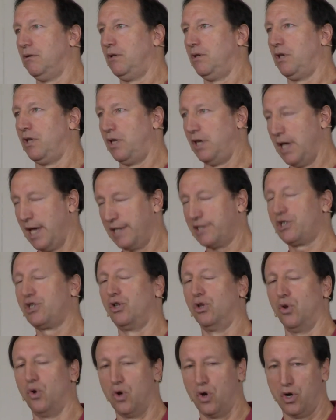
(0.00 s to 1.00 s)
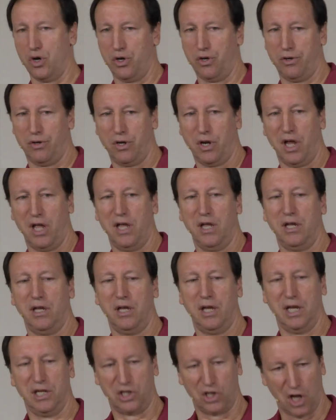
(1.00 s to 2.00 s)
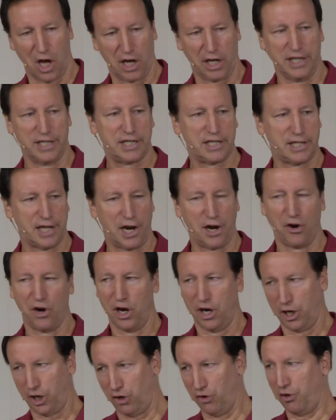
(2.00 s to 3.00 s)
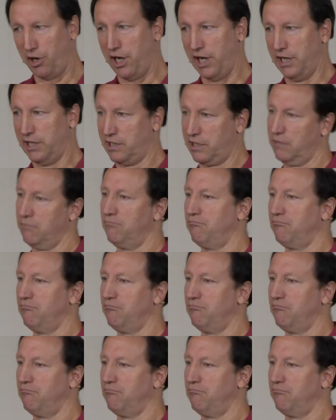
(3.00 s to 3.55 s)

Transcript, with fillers: Yes, Lord, as long as Sarah agrees.